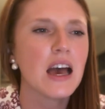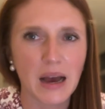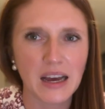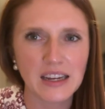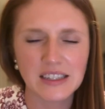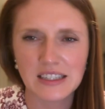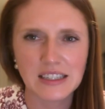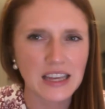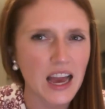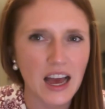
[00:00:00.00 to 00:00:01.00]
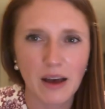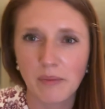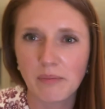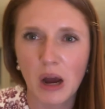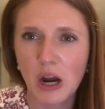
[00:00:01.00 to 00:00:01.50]
But yeah,
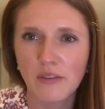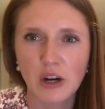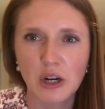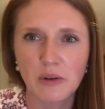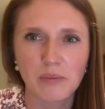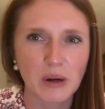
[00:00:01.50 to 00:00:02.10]
Harvard,